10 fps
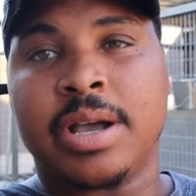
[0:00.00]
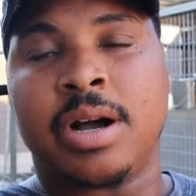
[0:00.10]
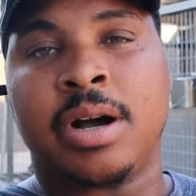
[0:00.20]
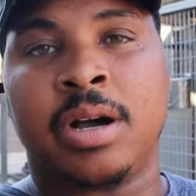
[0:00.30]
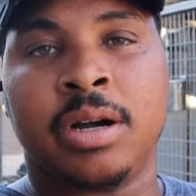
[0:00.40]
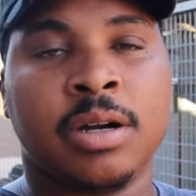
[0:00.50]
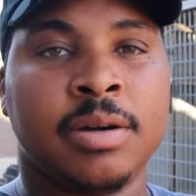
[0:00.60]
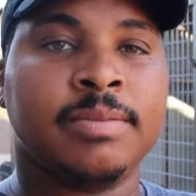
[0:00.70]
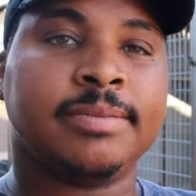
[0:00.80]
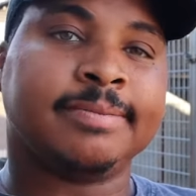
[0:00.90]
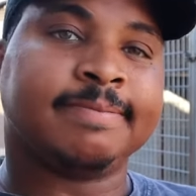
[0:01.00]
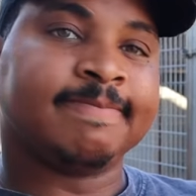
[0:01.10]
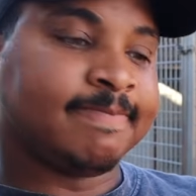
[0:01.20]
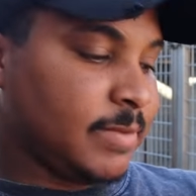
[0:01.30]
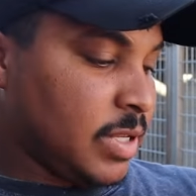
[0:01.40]
So
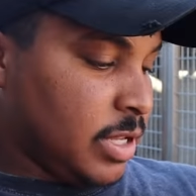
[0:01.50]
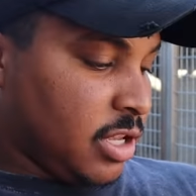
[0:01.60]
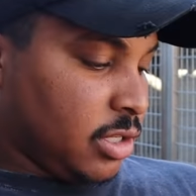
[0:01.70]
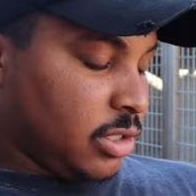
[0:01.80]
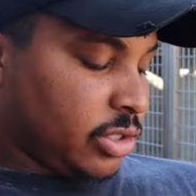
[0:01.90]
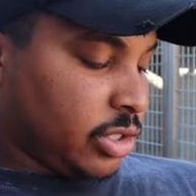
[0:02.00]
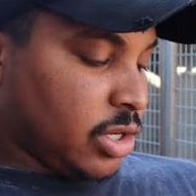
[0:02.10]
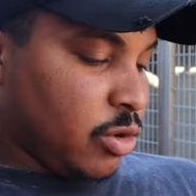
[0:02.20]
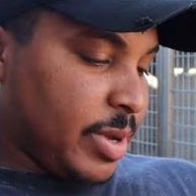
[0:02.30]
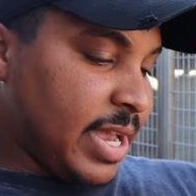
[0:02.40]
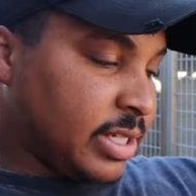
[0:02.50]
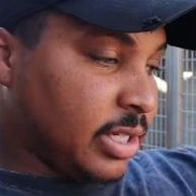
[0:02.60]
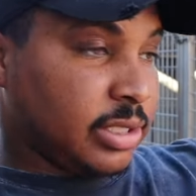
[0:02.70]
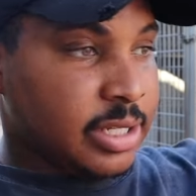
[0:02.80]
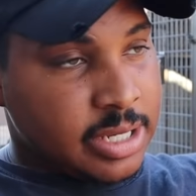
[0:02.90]

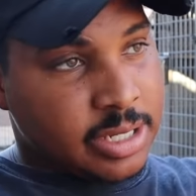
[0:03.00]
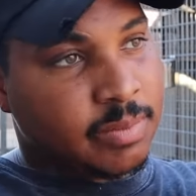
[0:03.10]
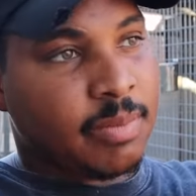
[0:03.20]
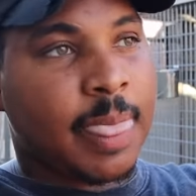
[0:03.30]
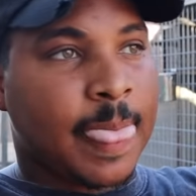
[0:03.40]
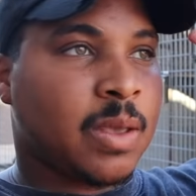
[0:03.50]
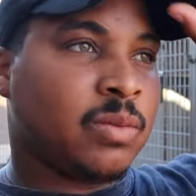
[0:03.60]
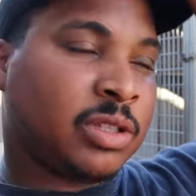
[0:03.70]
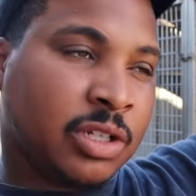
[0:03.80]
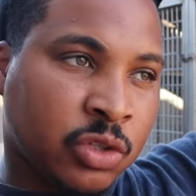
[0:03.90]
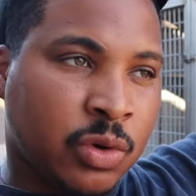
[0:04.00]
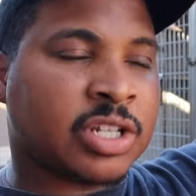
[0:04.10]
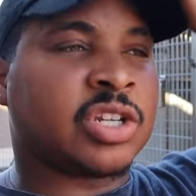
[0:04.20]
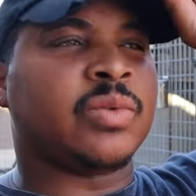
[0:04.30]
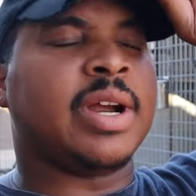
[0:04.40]
basically, with this
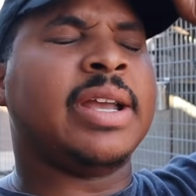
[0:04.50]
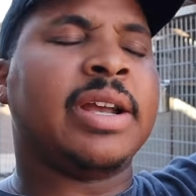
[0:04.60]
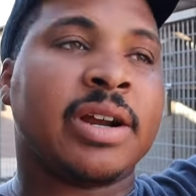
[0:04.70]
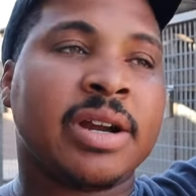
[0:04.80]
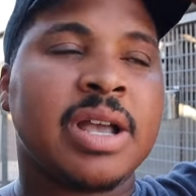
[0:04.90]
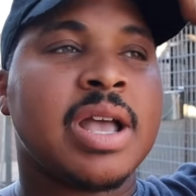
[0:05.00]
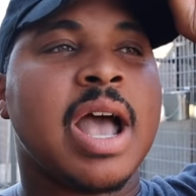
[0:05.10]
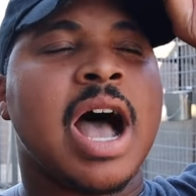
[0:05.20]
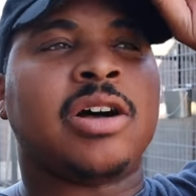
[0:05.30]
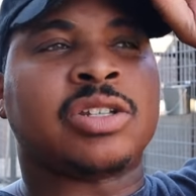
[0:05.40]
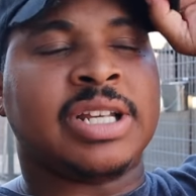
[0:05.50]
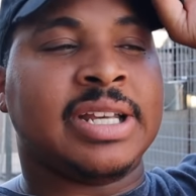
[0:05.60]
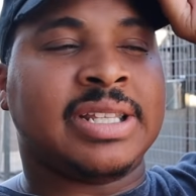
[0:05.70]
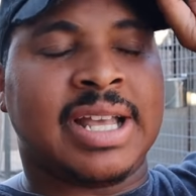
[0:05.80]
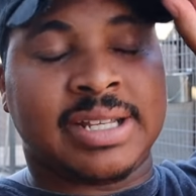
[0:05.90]
question right here, I'll
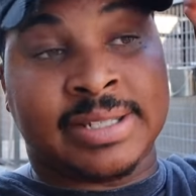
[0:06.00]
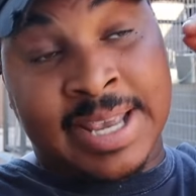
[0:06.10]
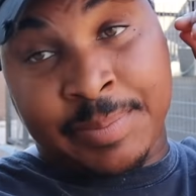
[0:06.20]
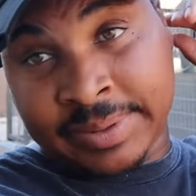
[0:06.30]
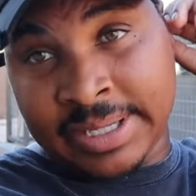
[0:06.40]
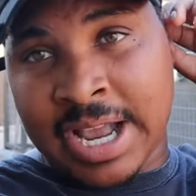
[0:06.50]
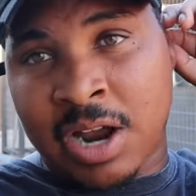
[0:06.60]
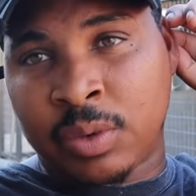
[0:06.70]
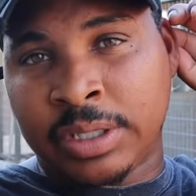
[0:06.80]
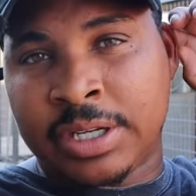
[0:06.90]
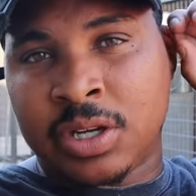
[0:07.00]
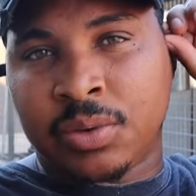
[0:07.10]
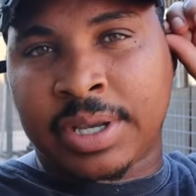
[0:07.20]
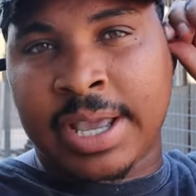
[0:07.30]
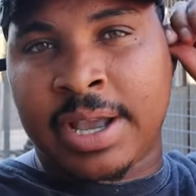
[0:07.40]
say that typically I really
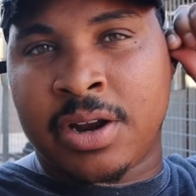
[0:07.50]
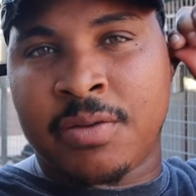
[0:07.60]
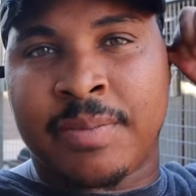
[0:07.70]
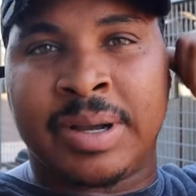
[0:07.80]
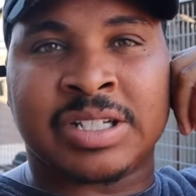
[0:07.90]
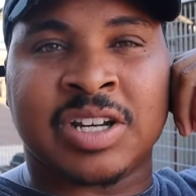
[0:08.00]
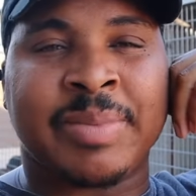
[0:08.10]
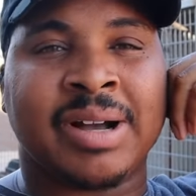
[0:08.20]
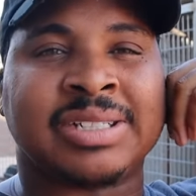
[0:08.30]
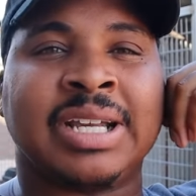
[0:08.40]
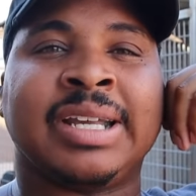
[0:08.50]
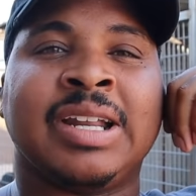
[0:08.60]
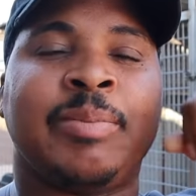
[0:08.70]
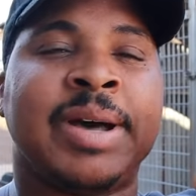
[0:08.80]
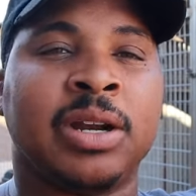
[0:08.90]
don't care much about checking
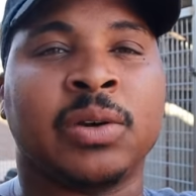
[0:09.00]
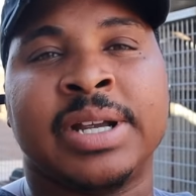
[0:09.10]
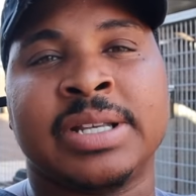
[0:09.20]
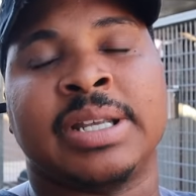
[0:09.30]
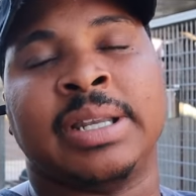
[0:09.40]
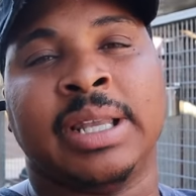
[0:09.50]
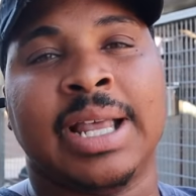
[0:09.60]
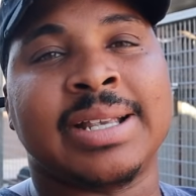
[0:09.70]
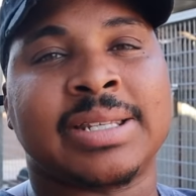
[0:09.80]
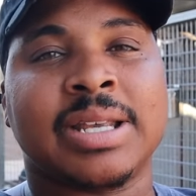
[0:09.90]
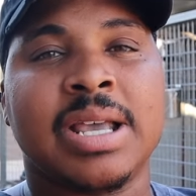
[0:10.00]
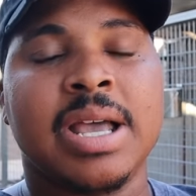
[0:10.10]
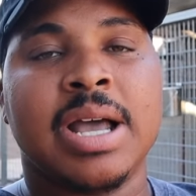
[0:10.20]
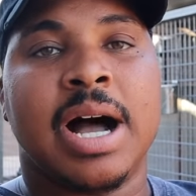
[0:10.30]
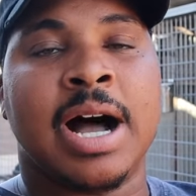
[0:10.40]
out pedigrees unless
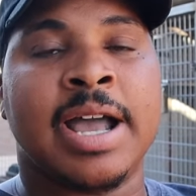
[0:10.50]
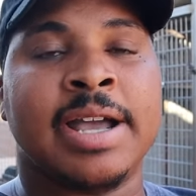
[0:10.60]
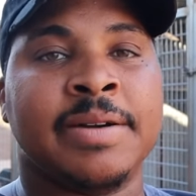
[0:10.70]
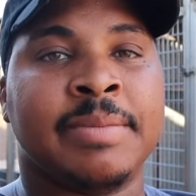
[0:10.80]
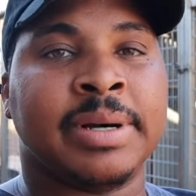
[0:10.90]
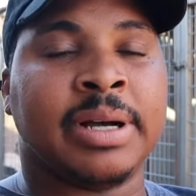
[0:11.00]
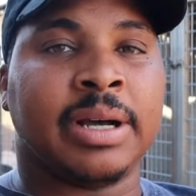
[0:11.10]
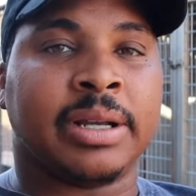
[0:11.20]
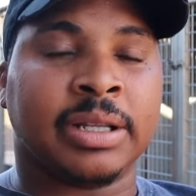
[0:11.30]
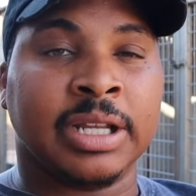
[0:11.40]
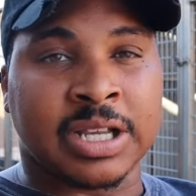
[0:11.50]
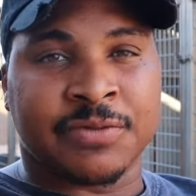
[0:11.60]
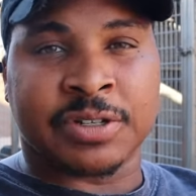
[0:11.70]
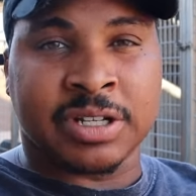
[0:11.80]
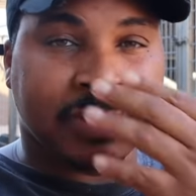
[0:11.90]
I am looking
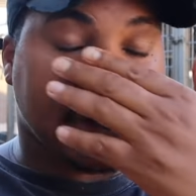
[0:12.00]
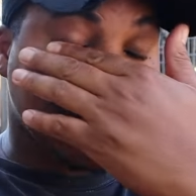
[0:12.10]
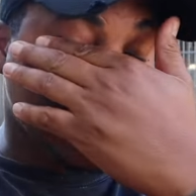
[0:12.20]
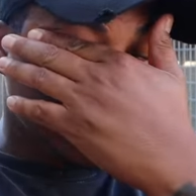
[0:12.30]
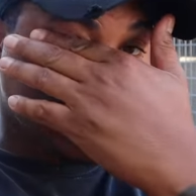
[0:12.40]
for something new